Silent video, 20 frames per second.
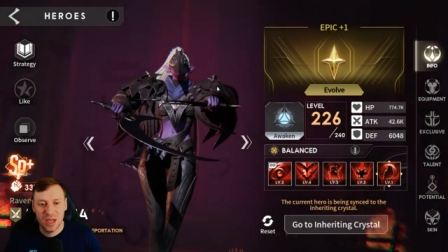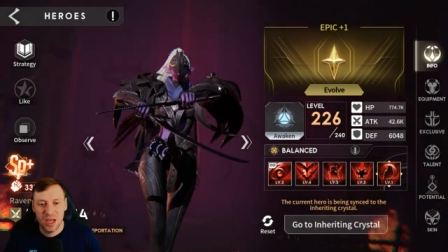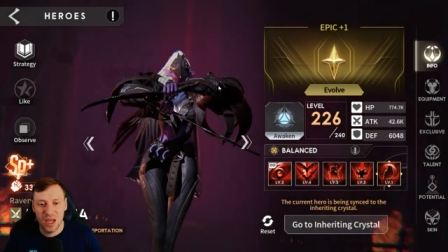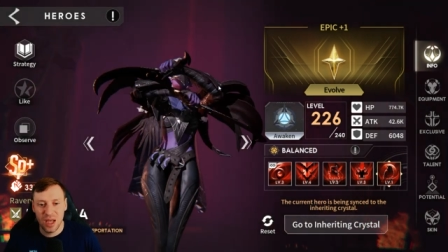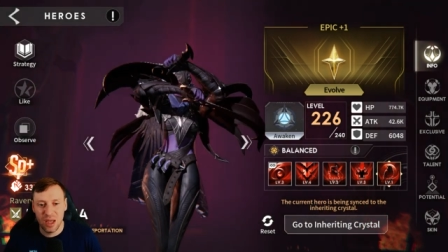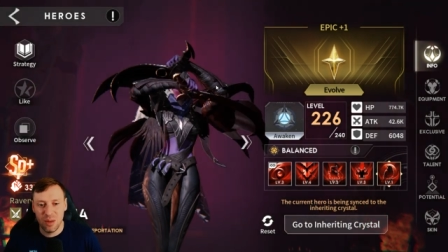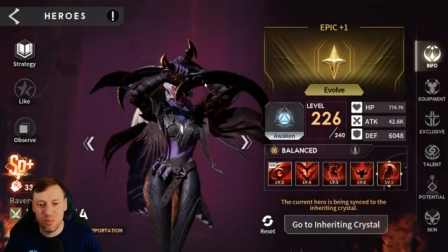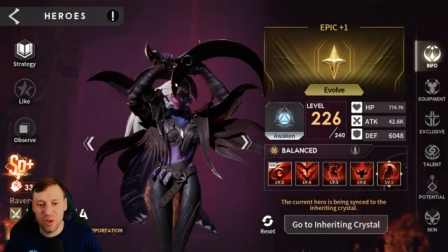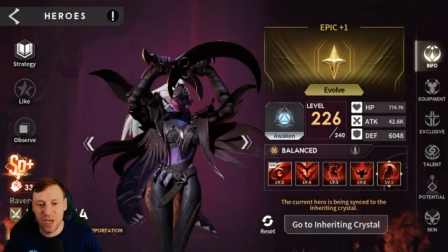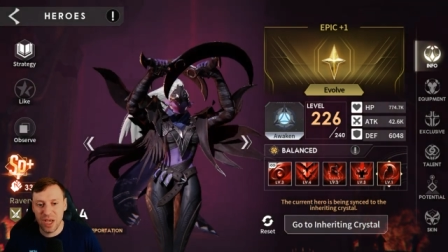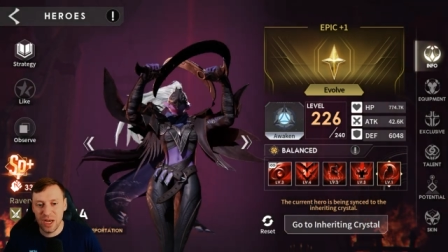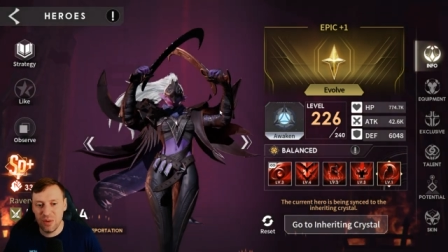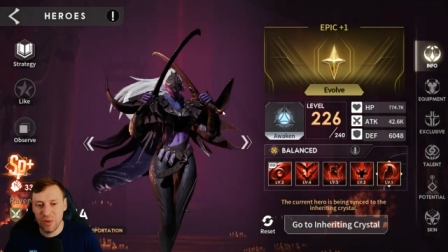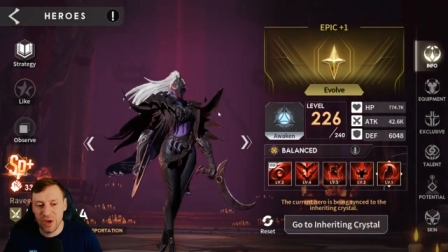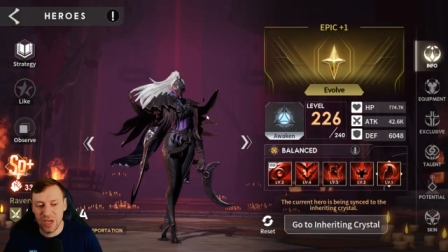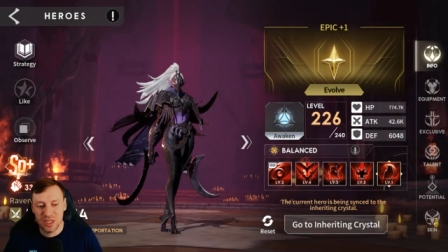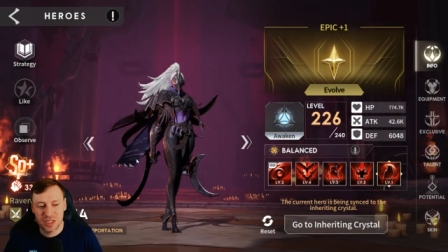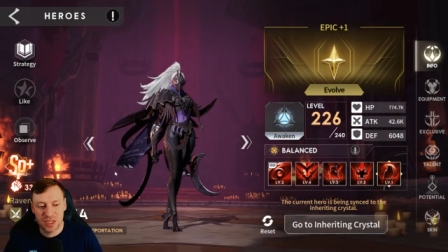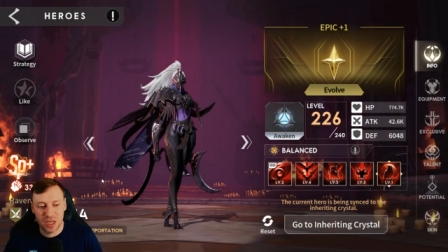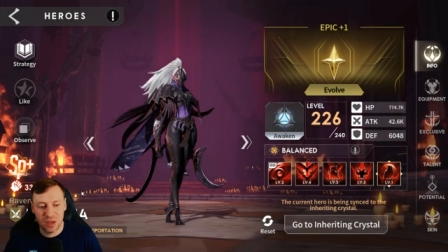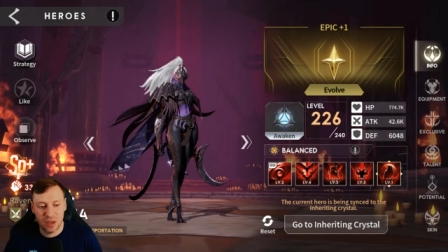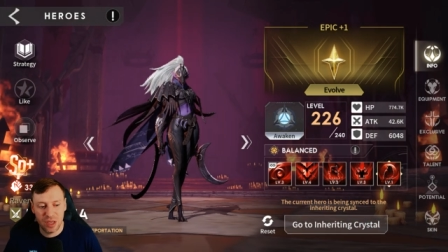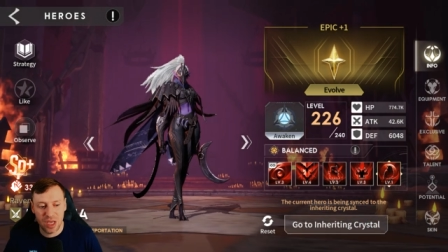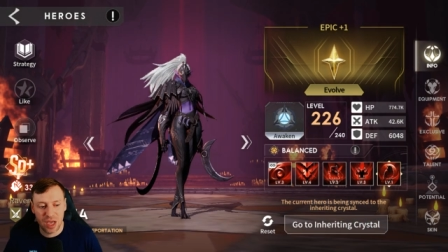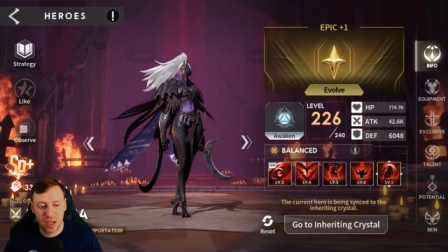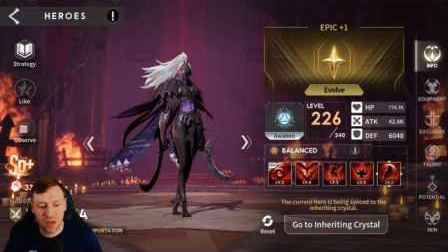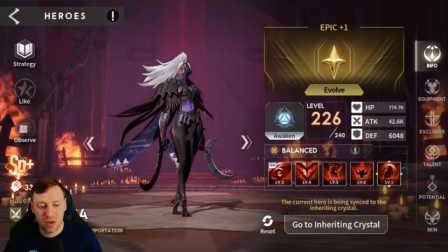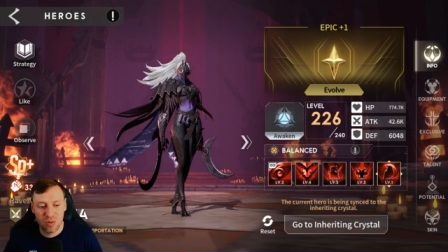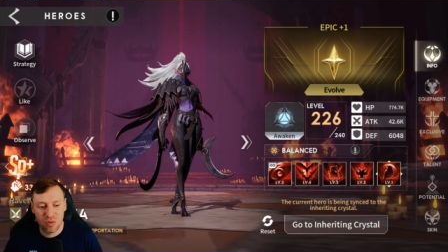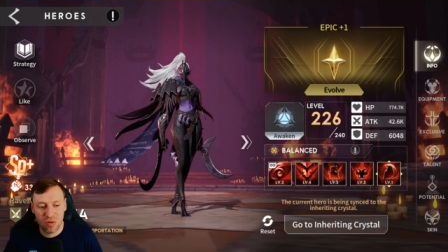Uh, but anyway, so
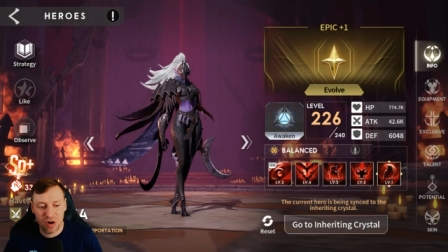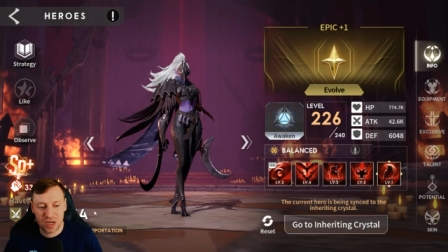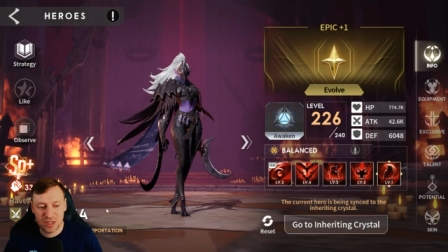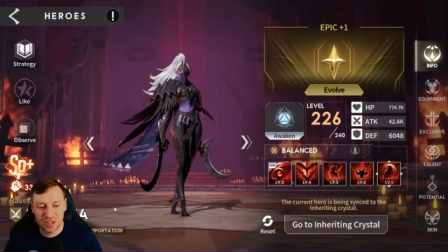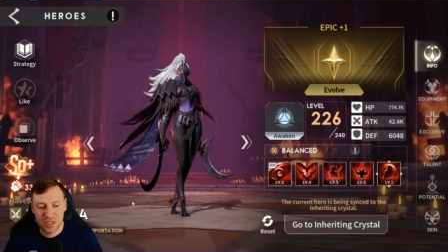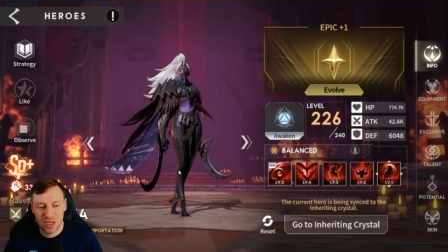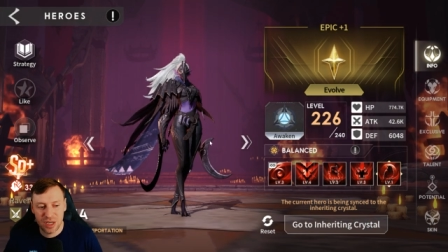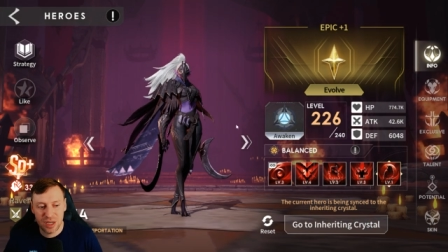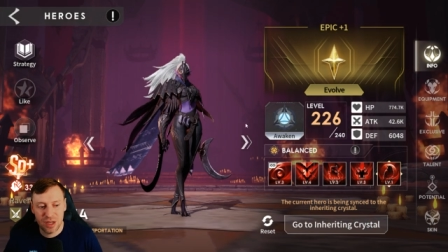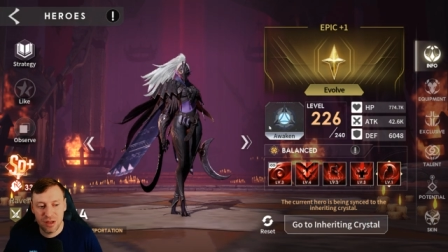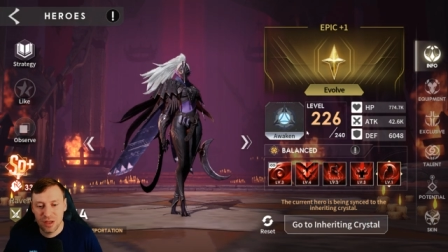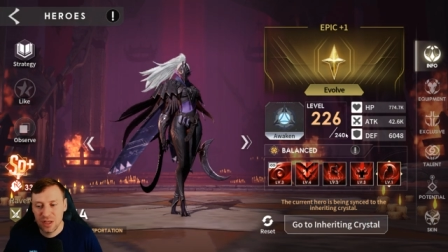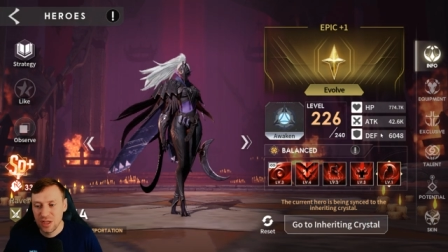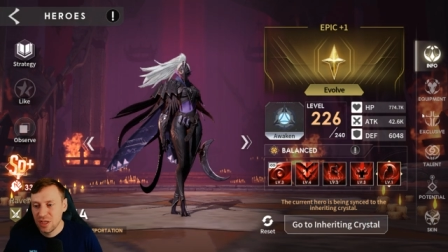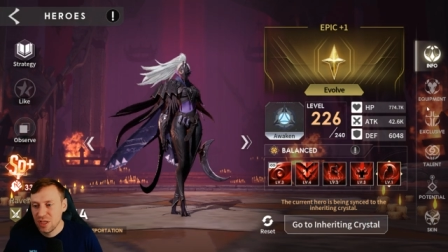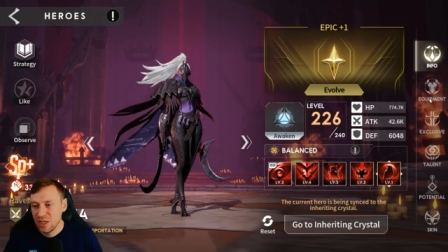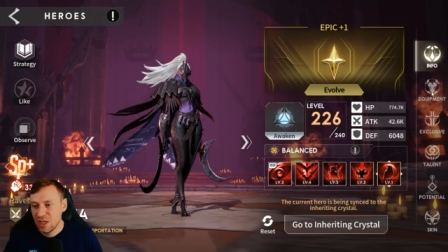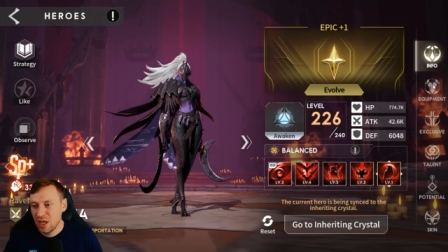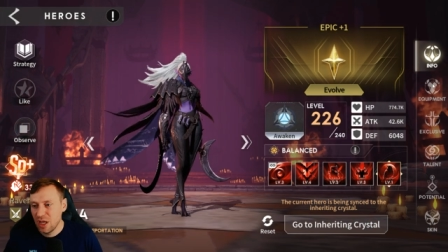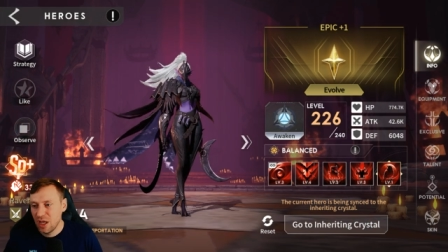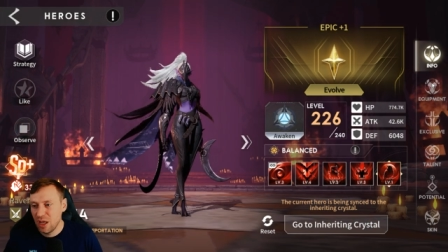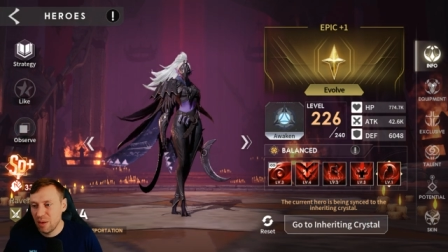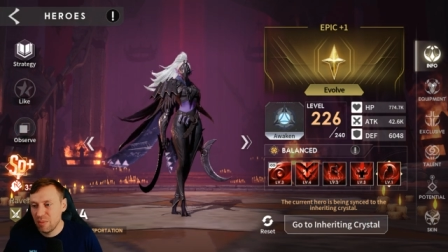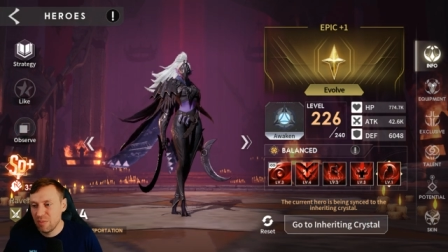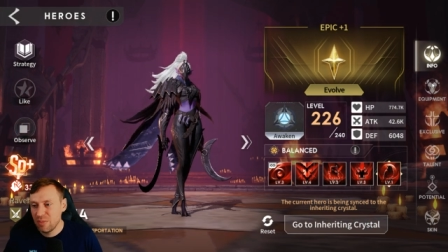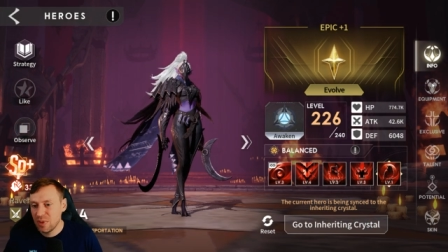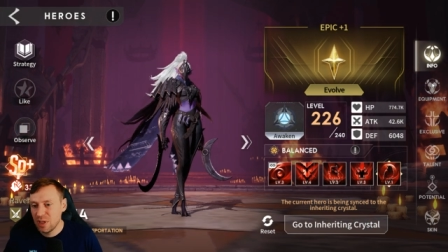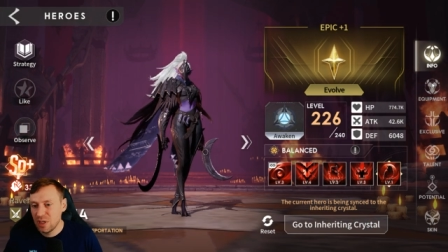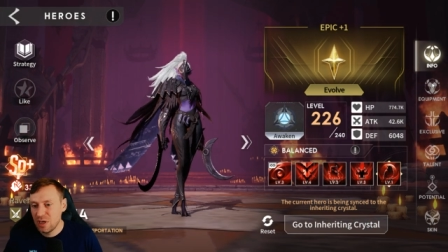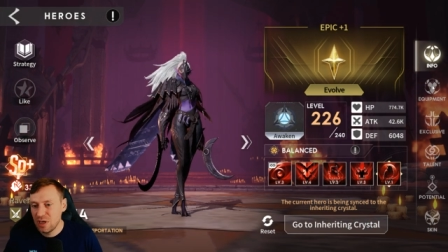yeah, Coraxia.
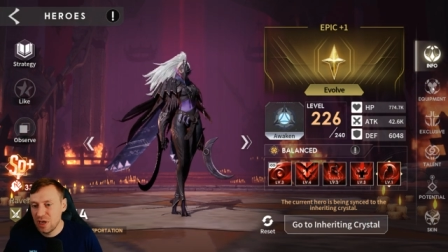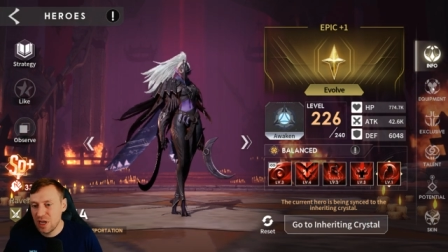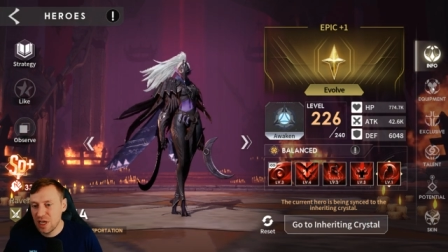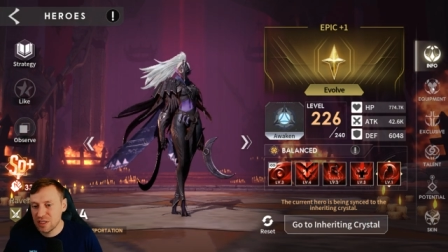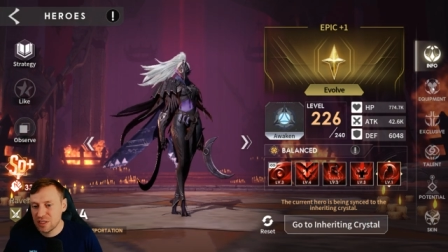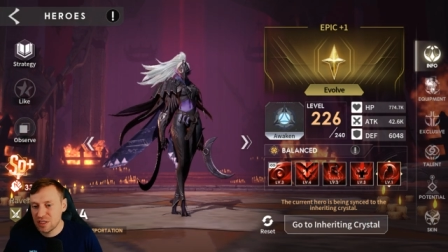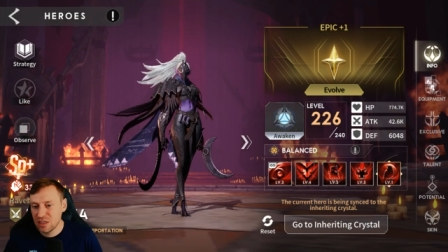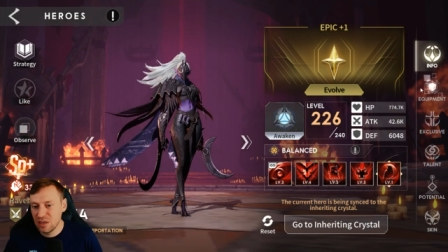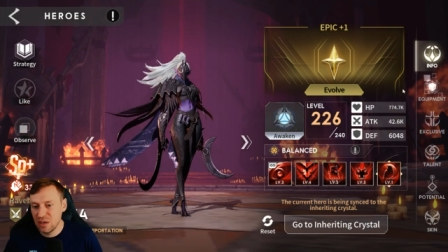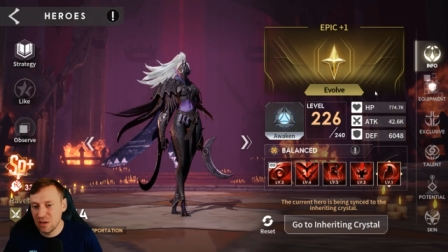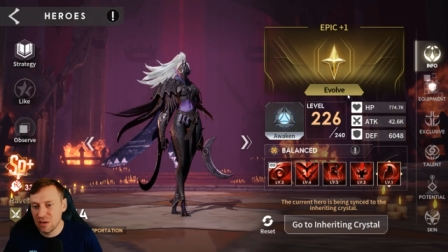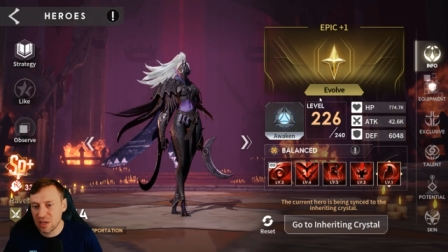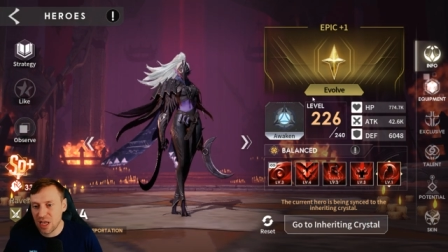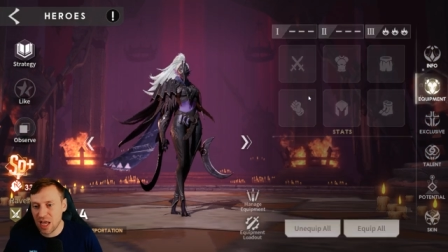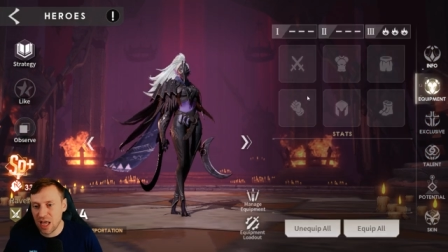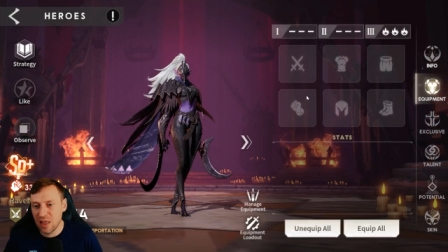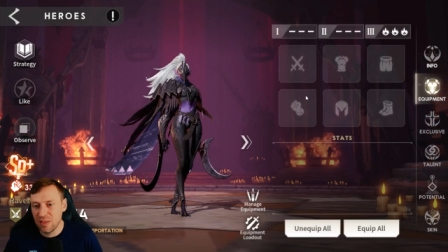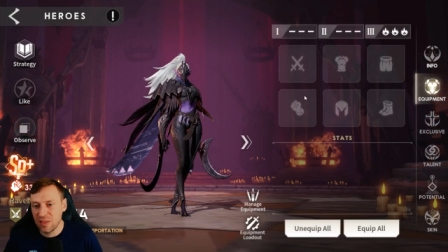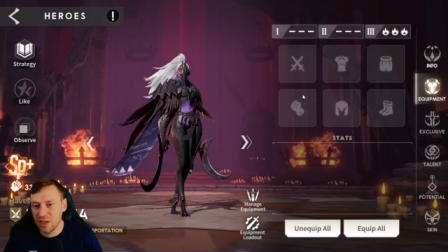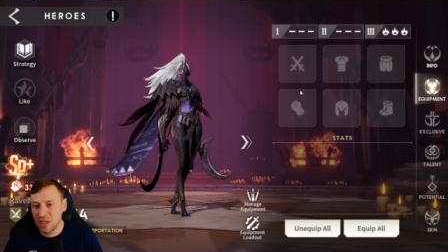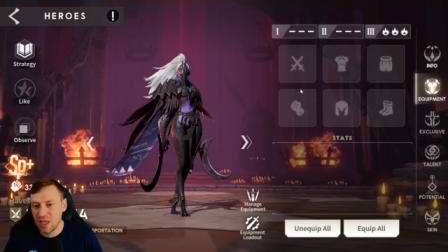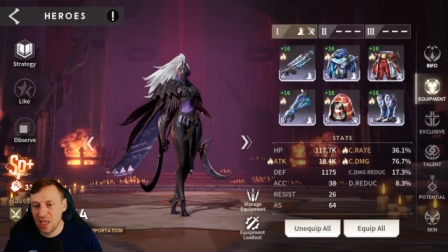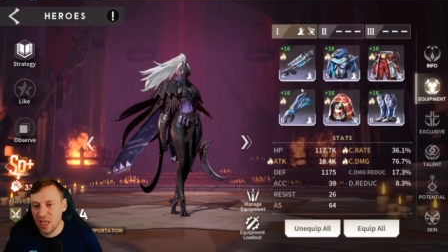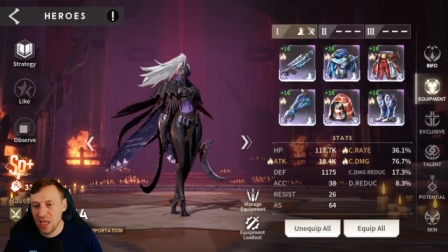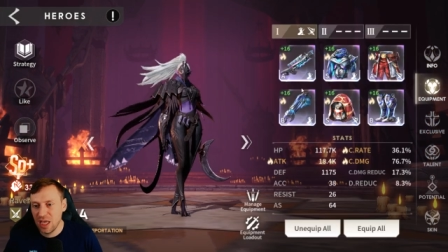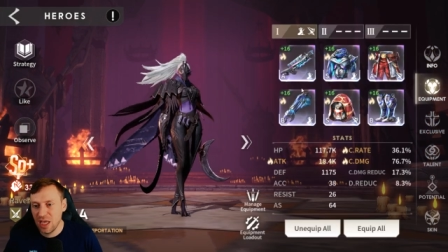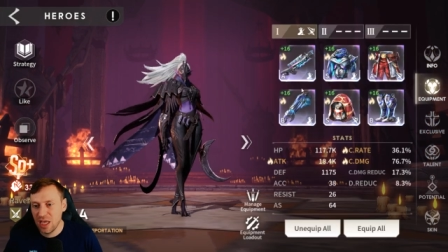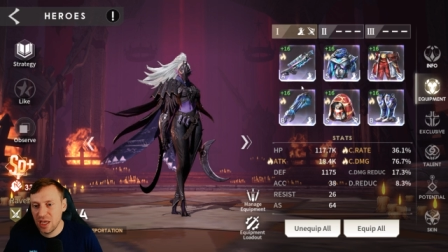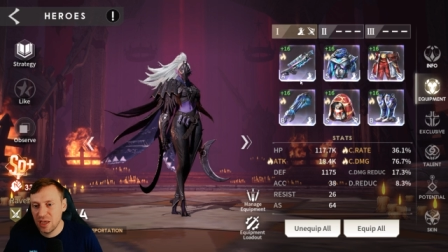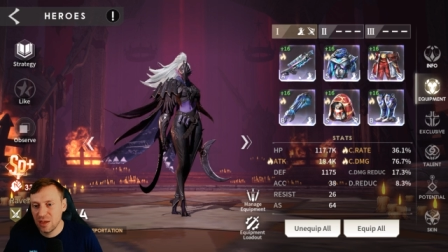Um, let's look at the
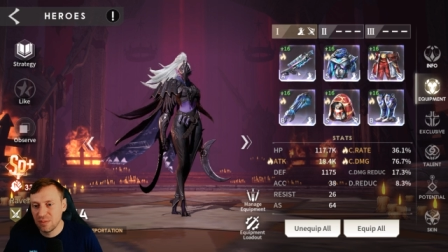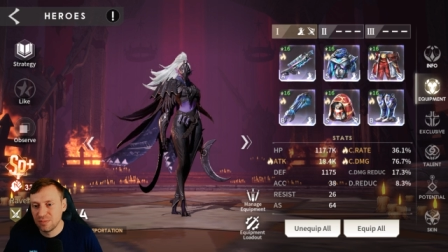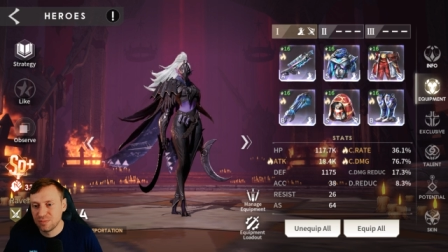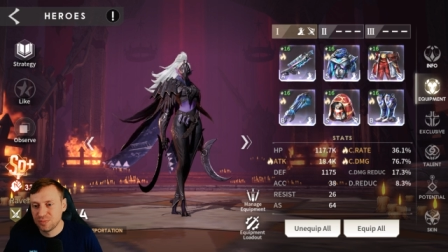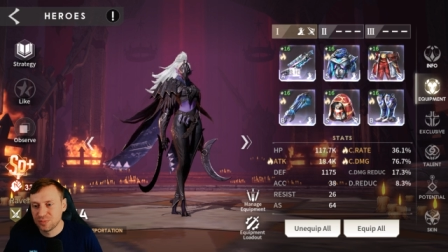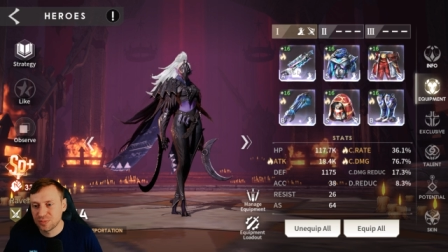gear.